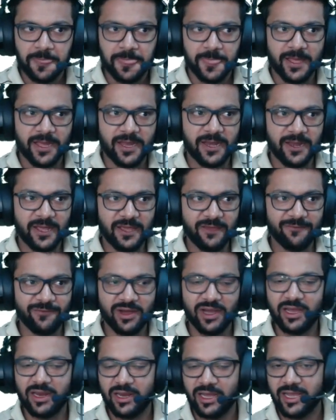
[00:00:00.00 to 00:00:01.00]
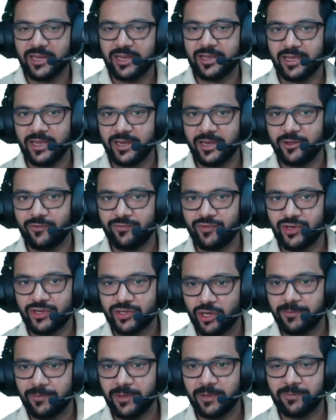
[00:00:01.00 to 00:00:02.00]
and if I like any of the
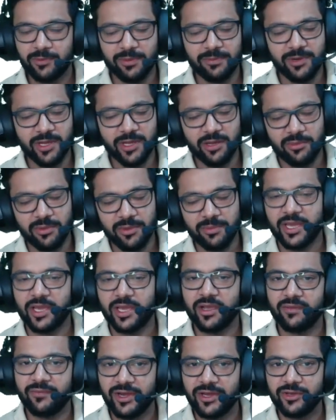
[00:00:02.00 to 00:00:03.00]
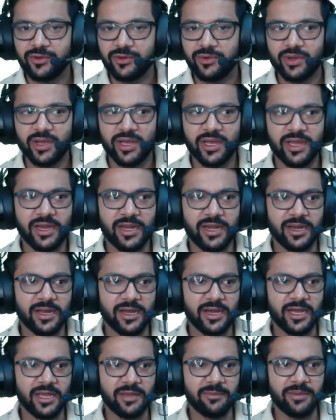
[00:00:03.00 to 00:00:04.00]
topic, probably I'll be making a video and
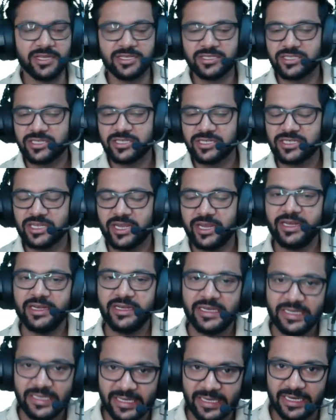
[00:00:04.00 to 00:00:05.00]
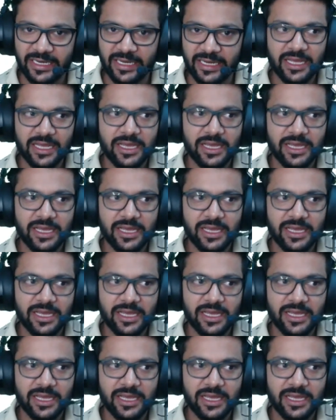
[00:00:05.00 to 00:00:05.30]
I may discuss in detail